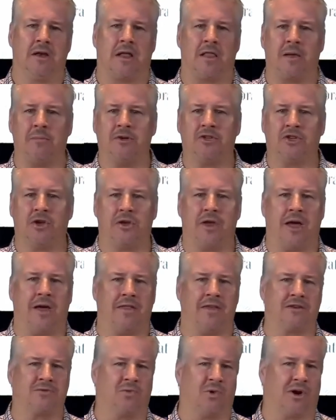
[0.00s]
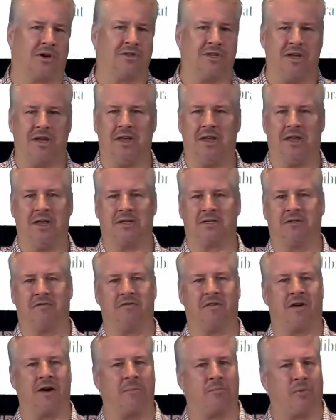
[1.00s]
Now, let me show you how this works. It's
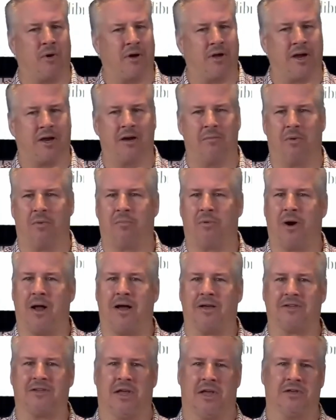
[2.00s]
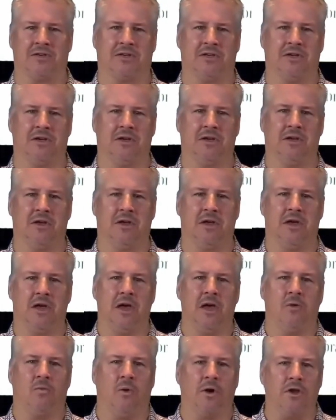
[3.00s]
a very predictable process.
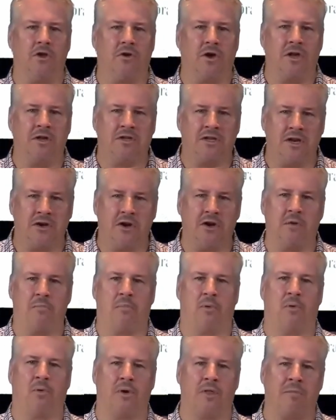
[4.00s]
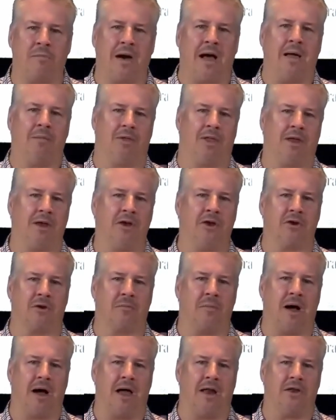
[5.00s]
When you continue to pour the Bible into
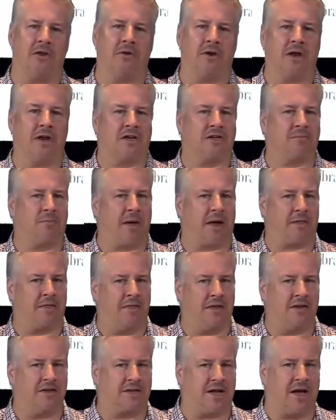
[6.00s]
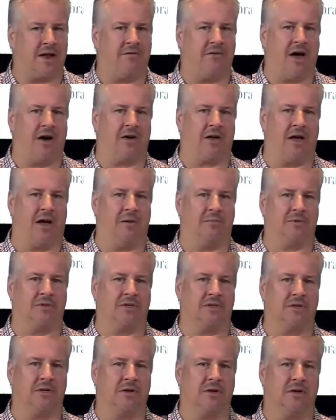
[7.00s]
your mind, you can expect these kind of
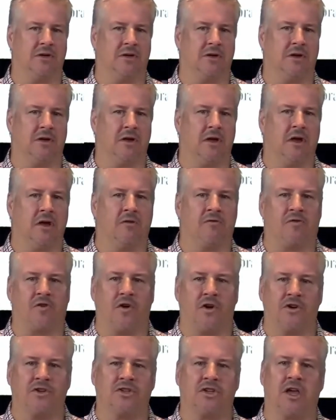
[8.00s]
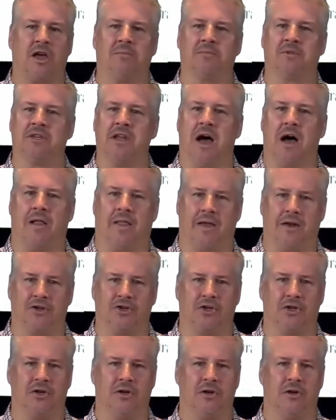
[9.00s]
outcomes. First comes
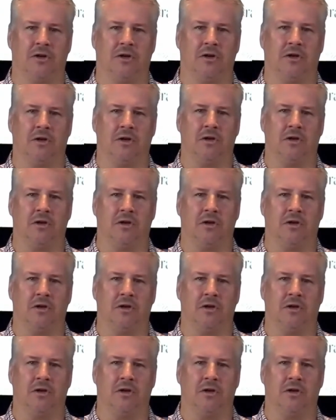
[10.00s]
knowledge.